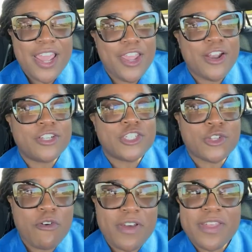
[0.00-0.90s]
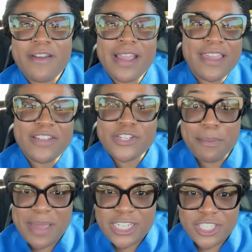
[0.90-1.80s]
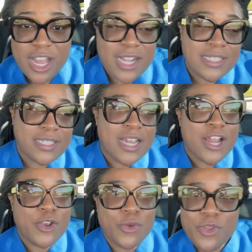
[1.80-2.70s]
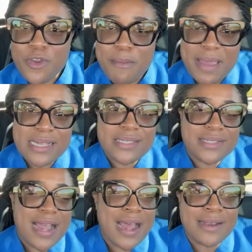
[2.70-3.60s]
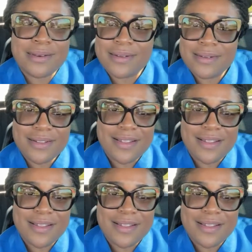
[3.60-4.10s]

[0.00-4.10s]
You know, just go over there and give it your best shot. Do your best and